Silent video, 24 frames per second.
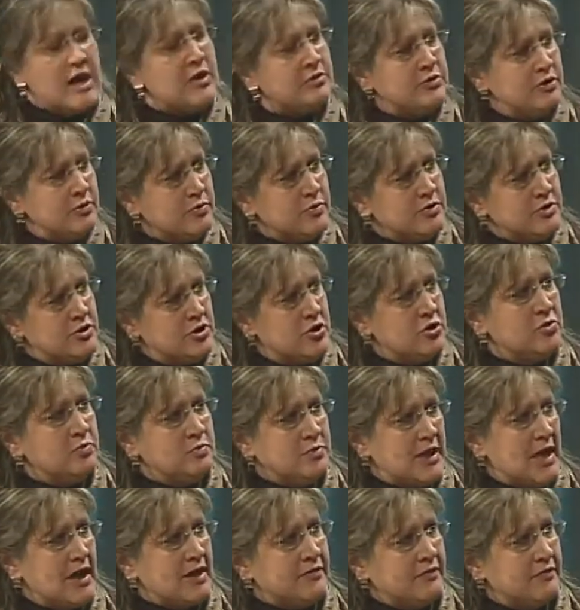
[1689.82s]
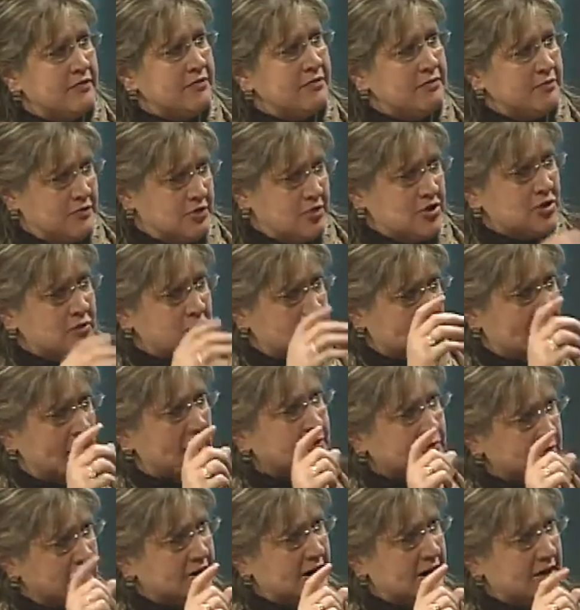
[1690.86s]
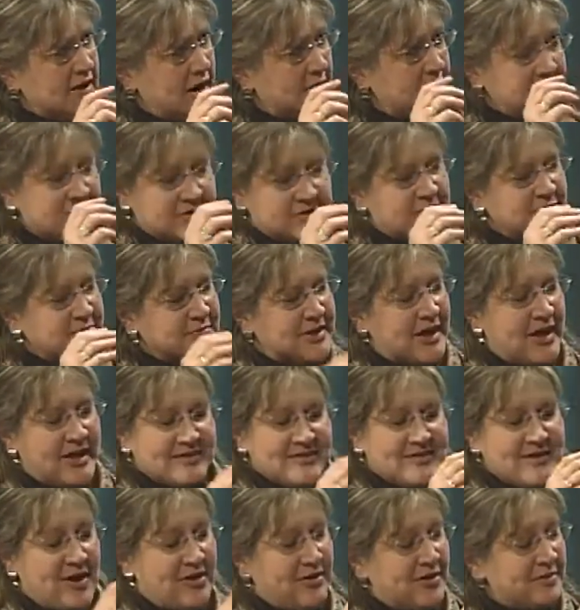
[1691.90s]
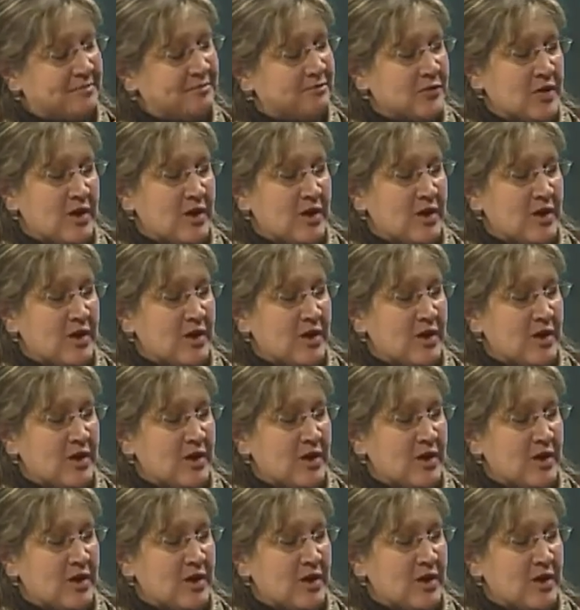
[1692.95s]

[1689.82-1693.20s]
there were two black... two black, rela I mean two black, sorry.